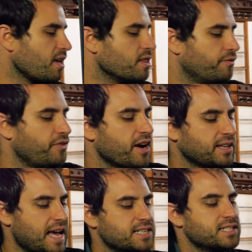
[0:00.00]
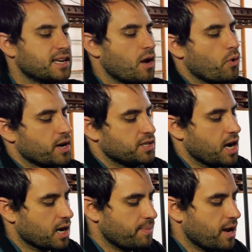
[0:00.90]
The very last thing I want to
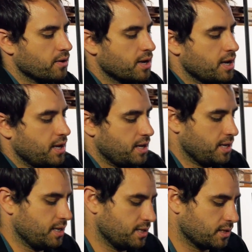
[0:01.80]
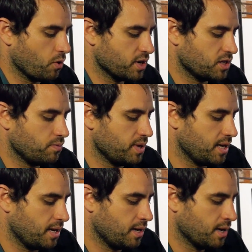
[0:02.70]
talk about is going to
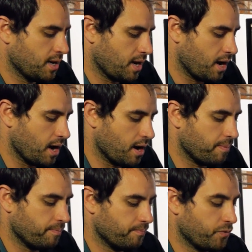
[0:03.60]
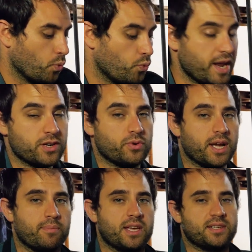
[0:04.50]
be
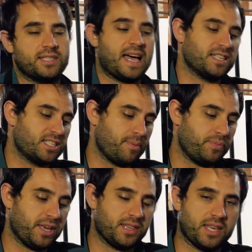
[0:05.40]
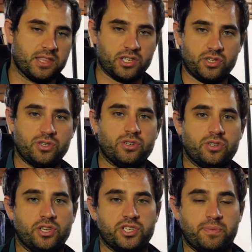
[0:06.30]
rendering, because that's something that the
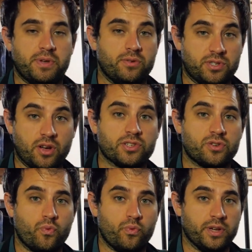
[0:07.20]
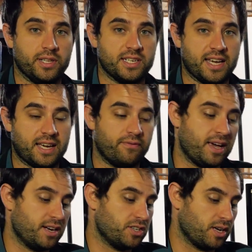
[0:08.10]
GPUs also really take
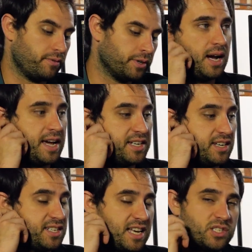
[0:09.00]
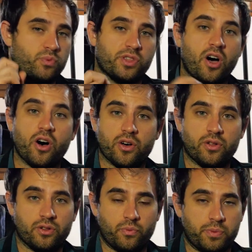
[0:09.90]
advantage of. I did a test with
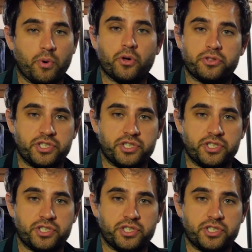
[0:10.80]
both the